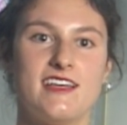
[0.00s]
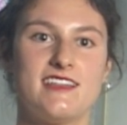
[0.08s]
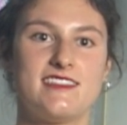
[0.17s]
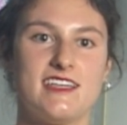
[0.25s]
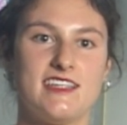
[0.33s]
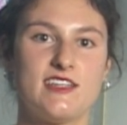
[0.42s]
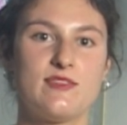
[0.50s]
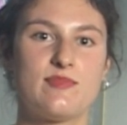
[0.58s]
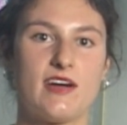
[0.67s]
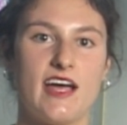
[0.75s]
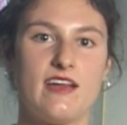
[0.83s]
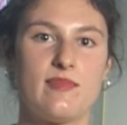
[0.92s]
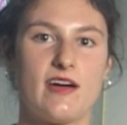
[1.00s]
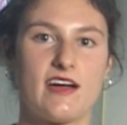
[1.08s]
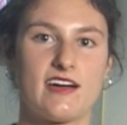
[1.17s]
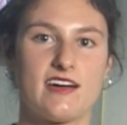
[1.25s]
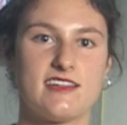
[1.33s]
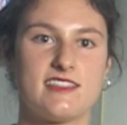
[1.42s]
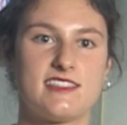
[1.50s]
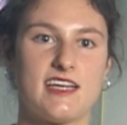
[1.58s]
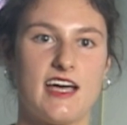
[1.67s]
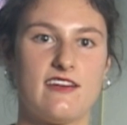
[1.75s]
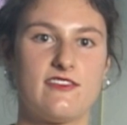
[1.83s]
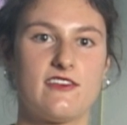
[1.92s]
Senior Brian Parkhurst
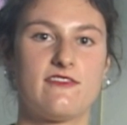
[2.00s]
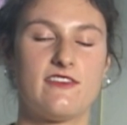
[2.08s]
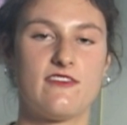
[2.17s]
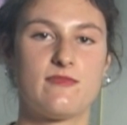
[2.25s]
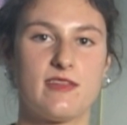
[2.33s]
tied for 5th